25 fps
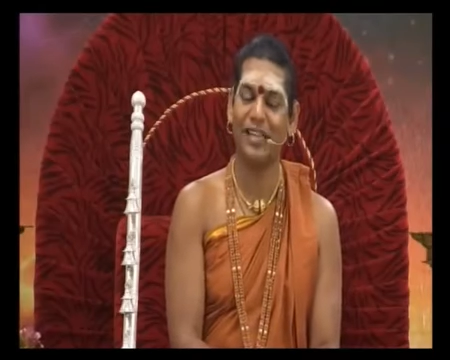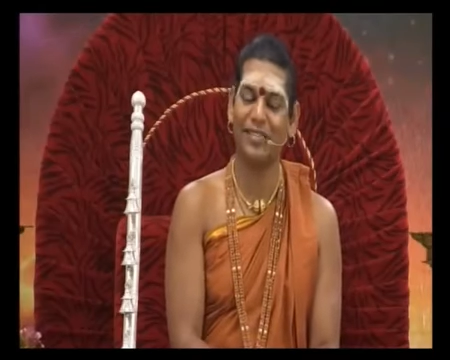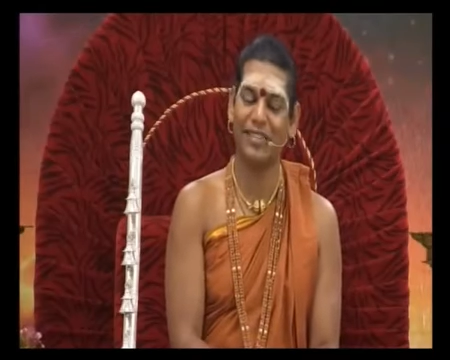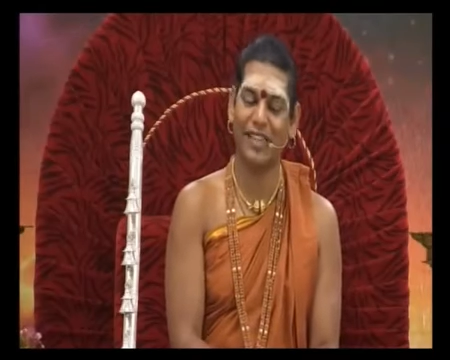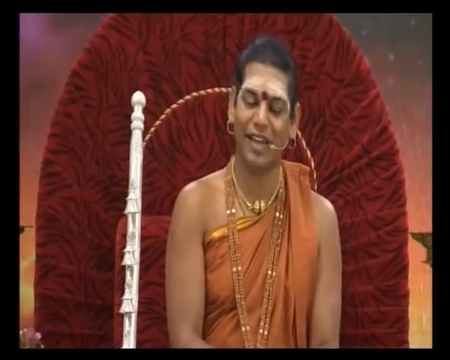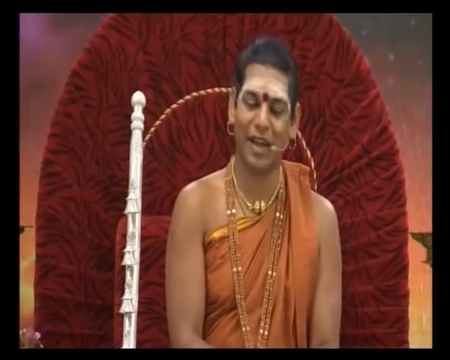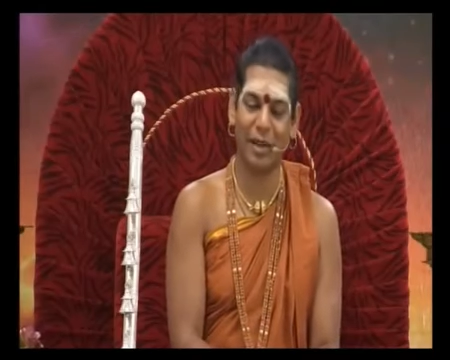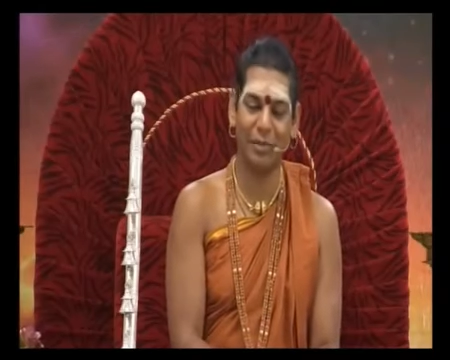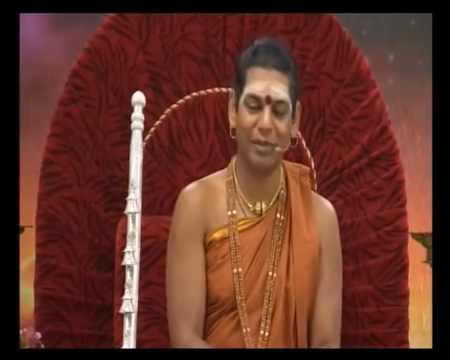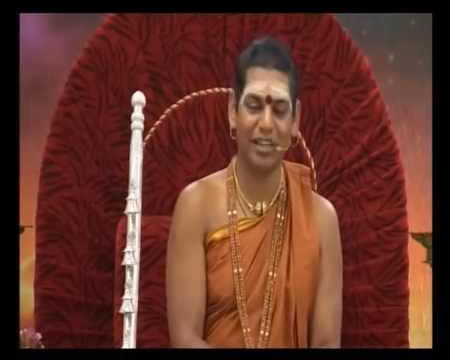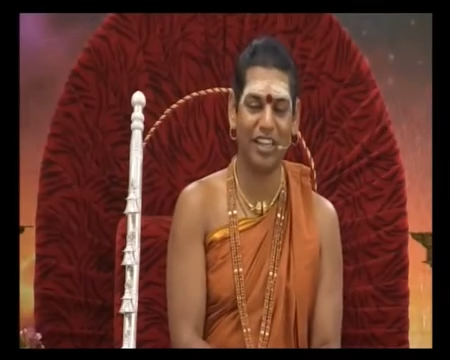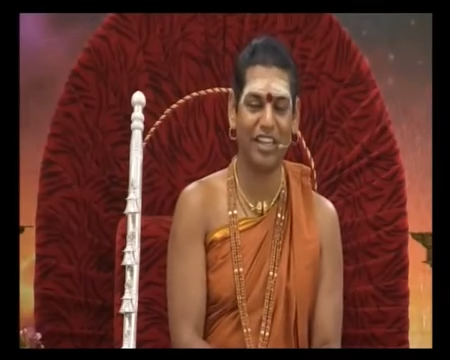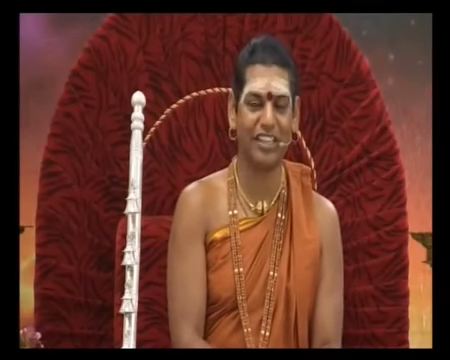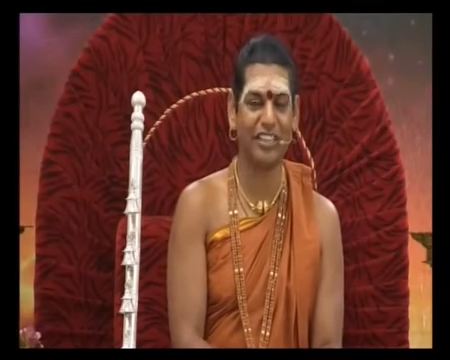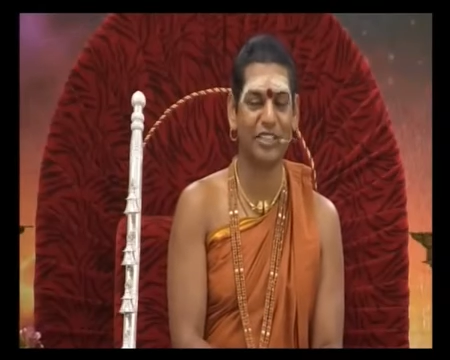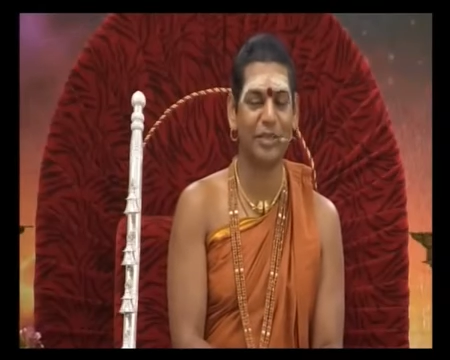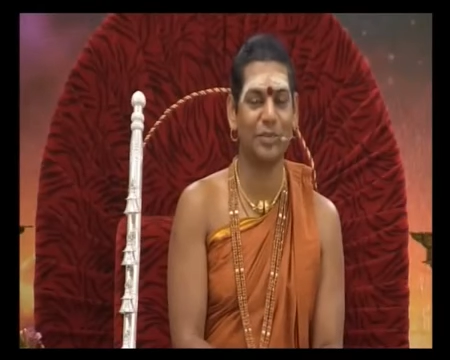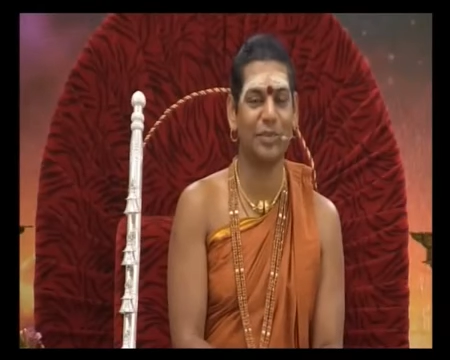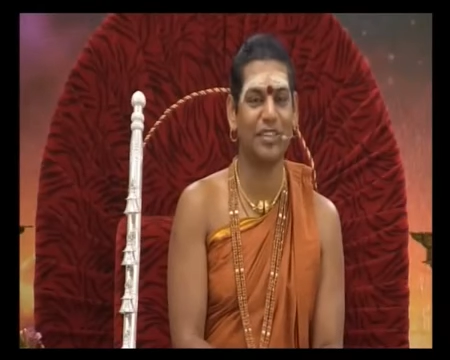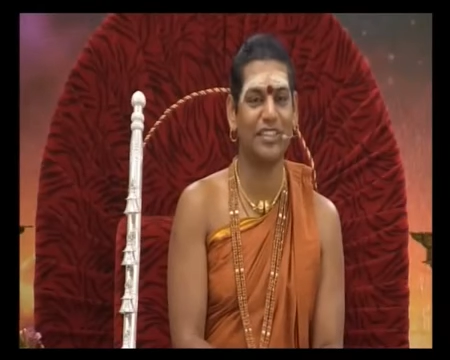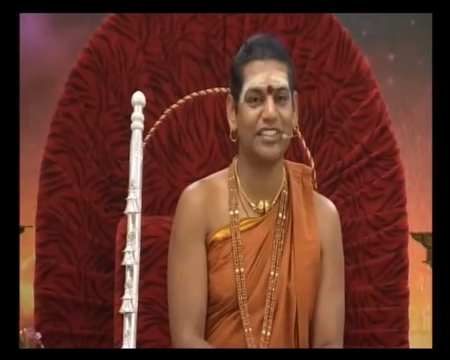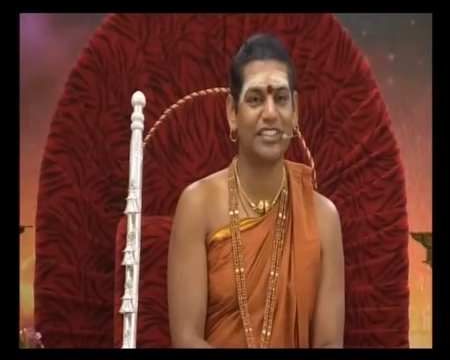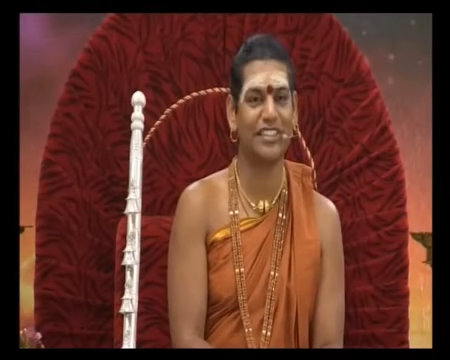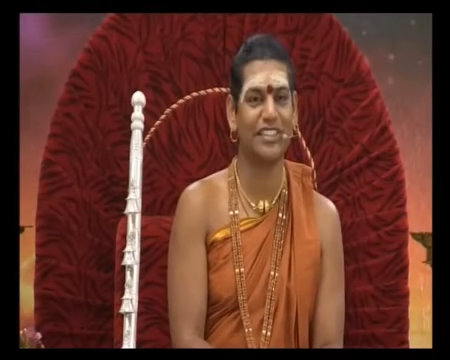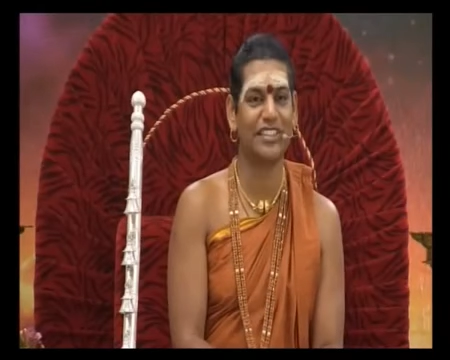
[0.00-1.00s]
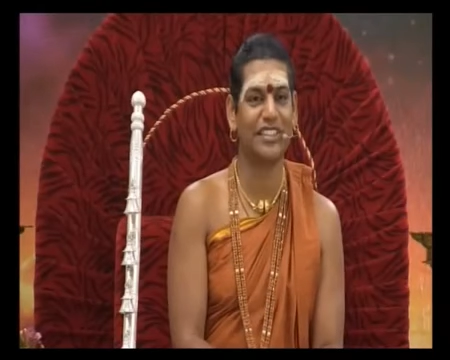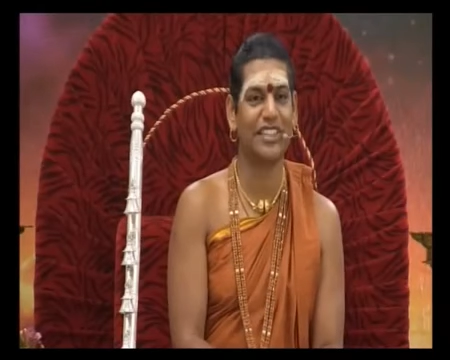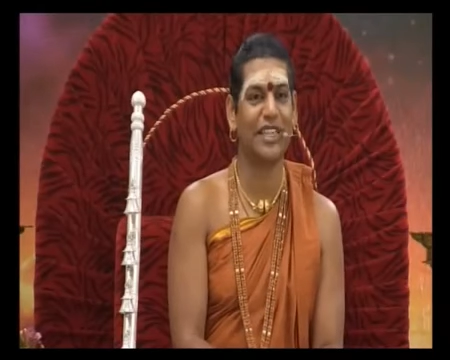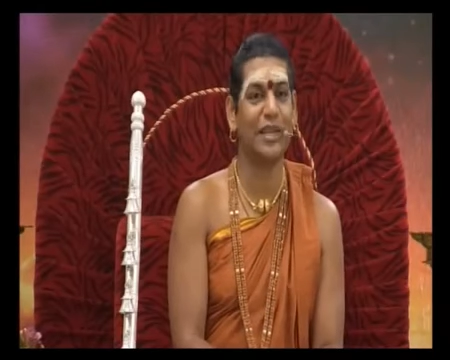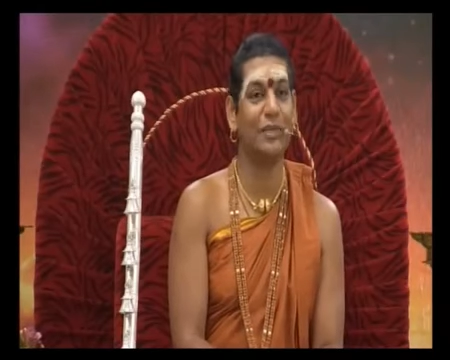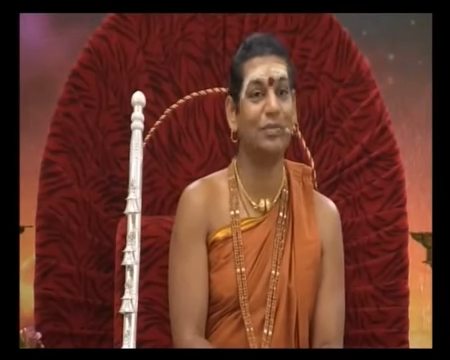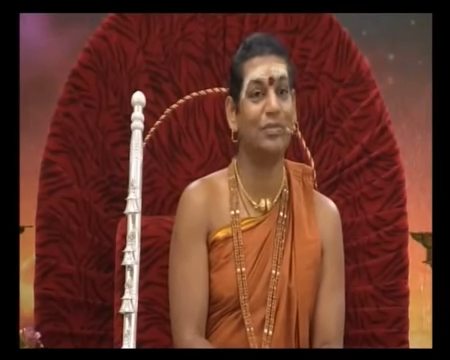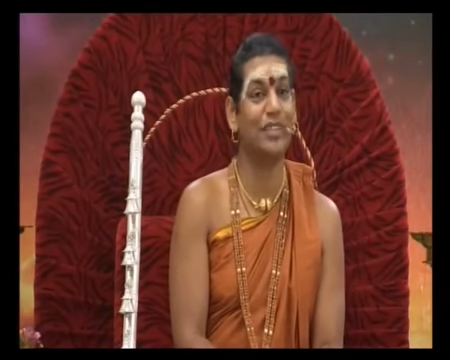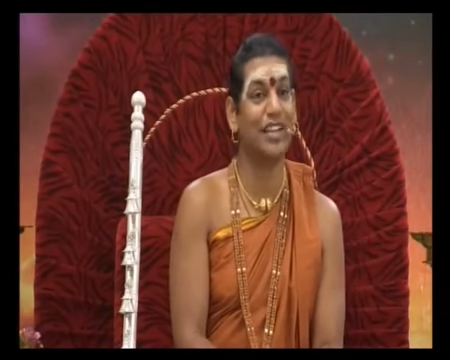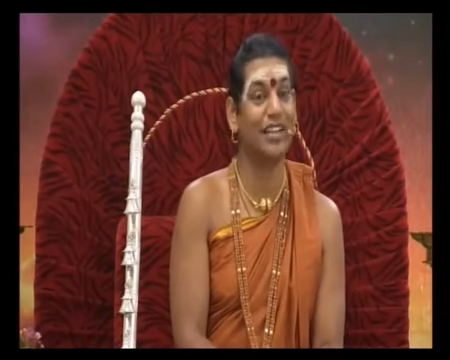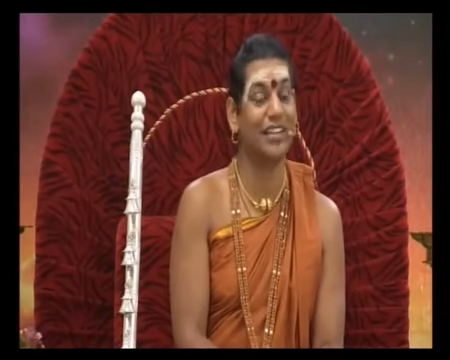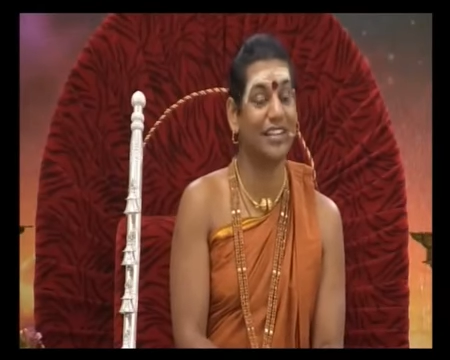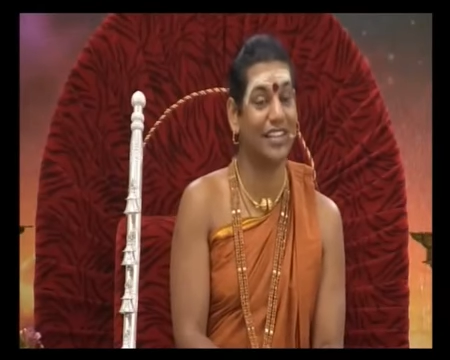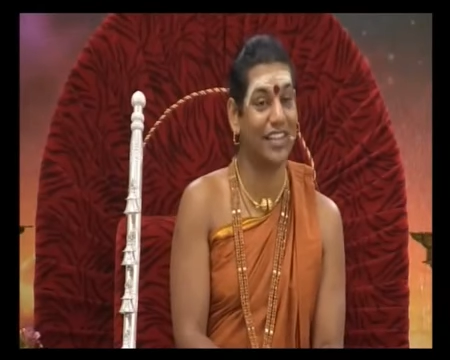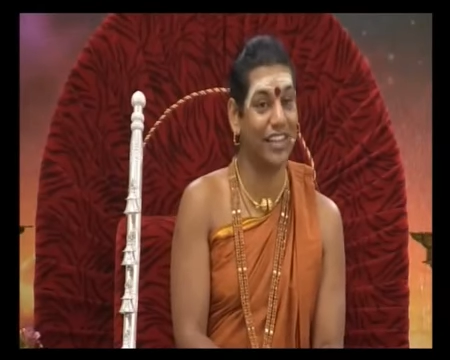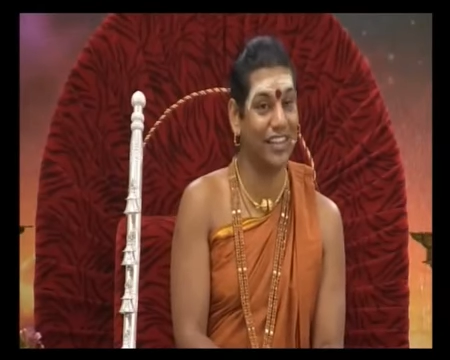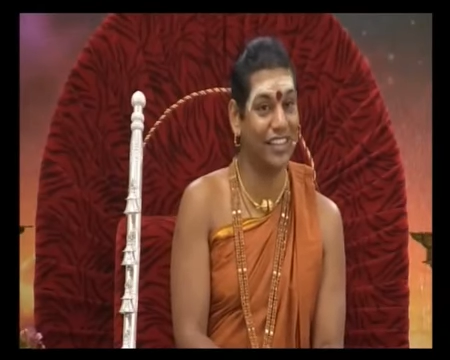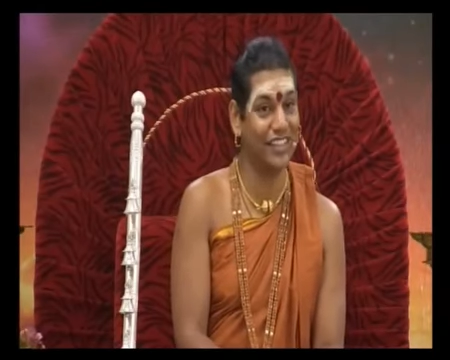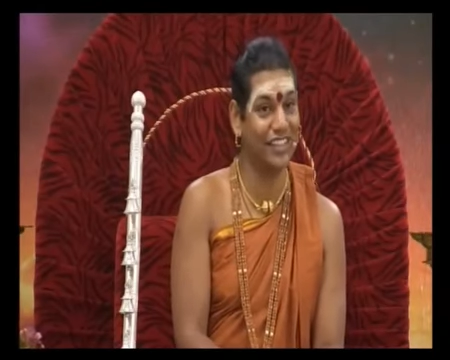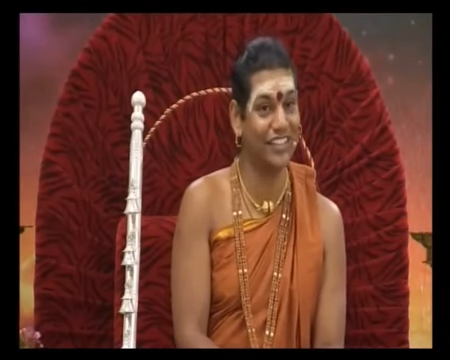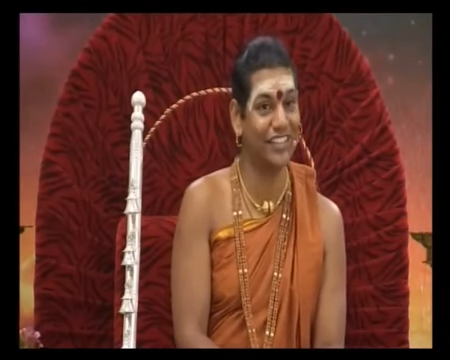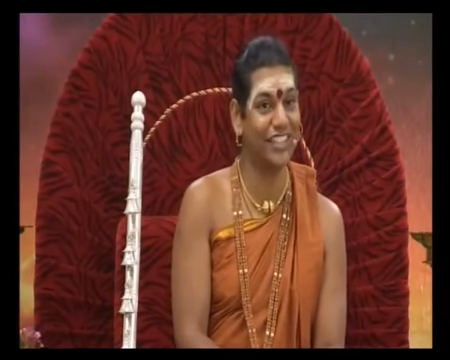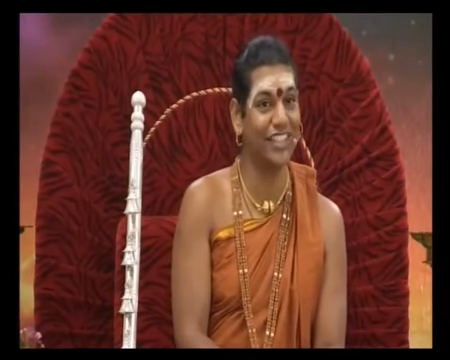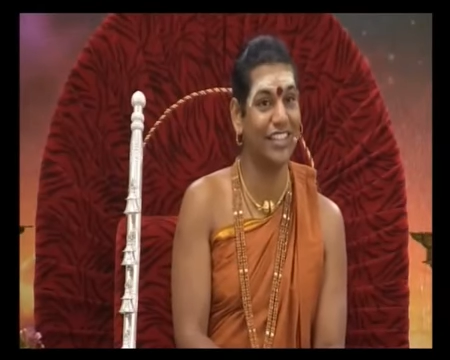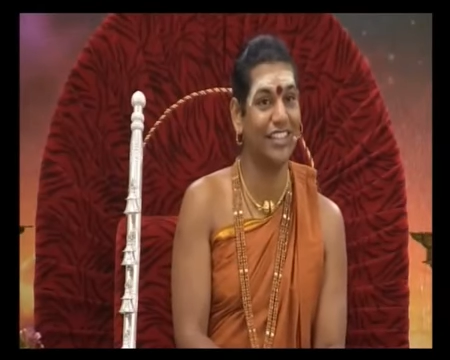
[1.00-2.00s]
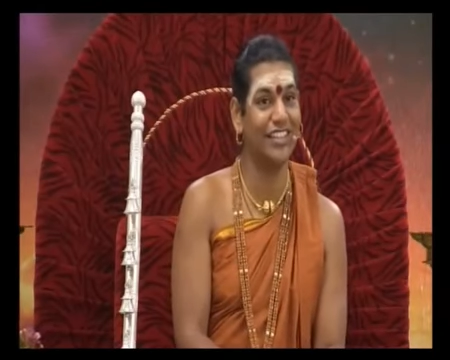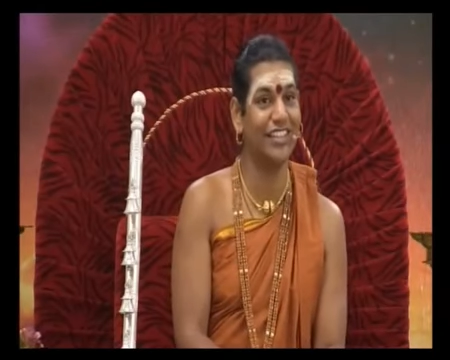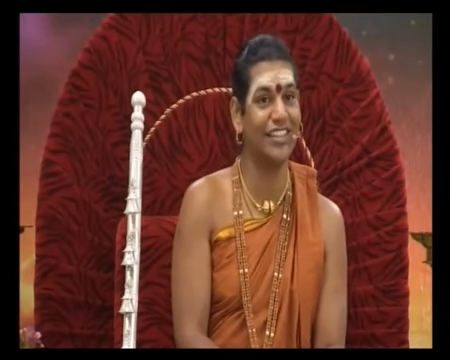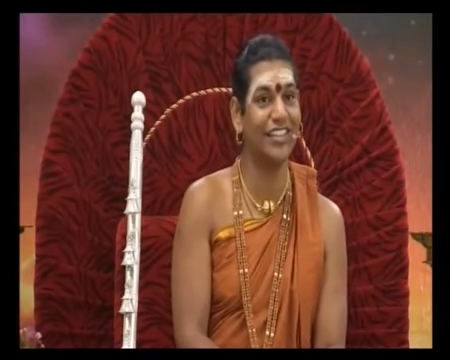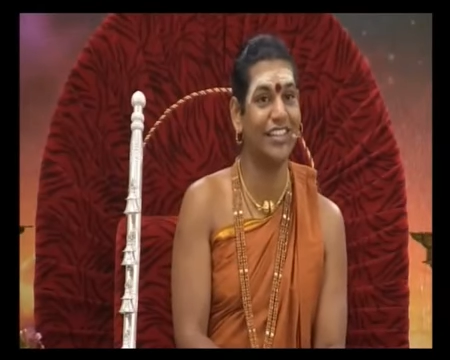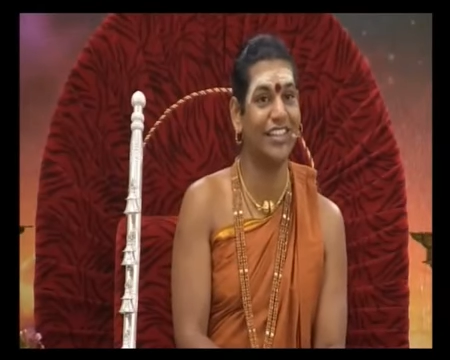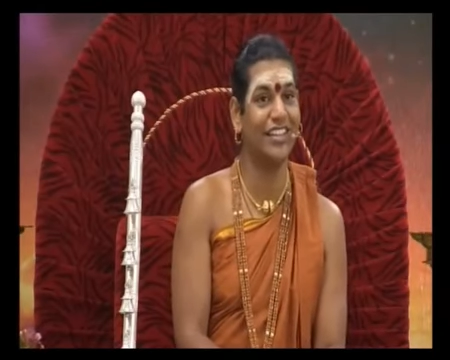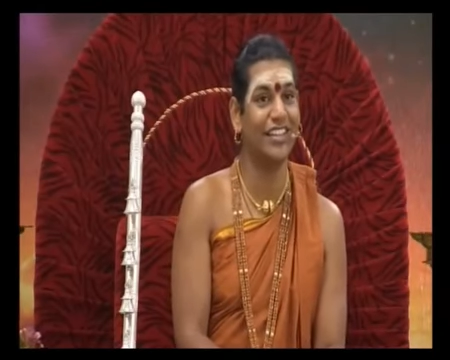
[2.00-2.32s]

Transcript: of the Ramakrishna Maths keep that tradition.